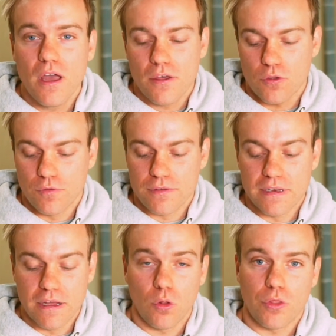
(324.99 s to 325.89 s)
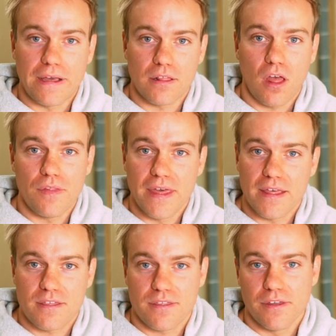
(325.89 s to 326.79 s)
sort of little things like
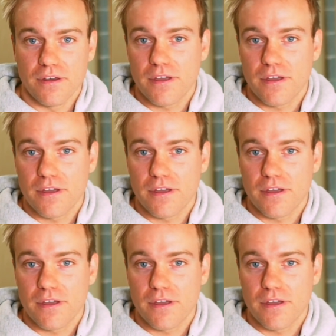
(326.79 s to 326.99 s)
this that